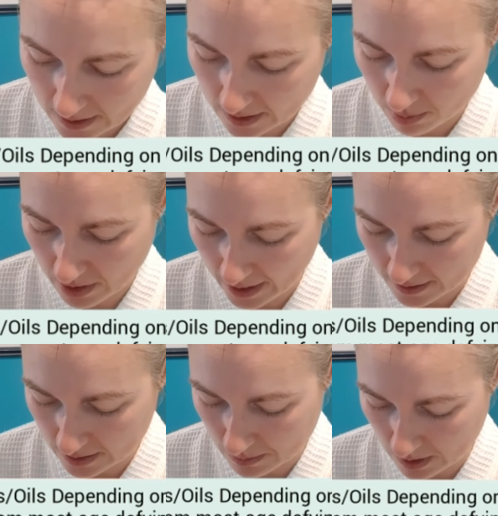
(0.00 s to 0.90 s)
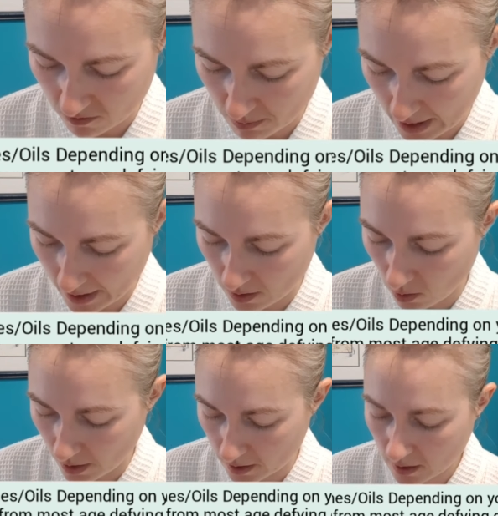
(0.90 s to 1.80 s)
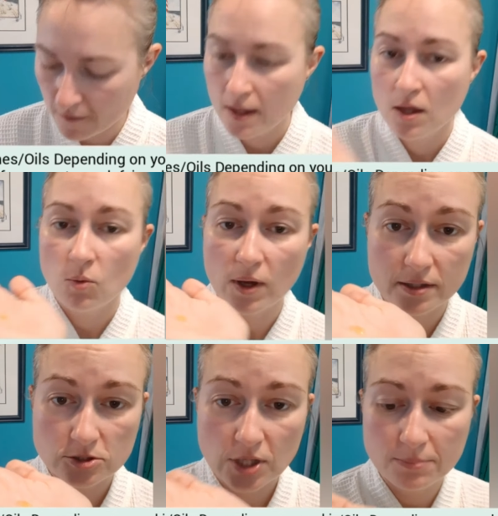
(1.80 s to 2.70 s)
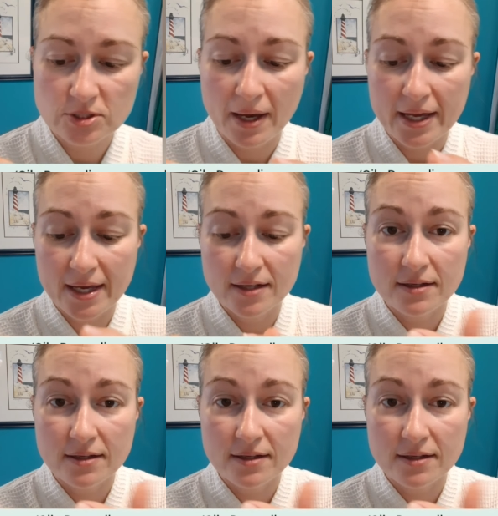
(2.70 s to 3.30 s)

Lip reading: and apply some of my oil, 1 little drop to my hand.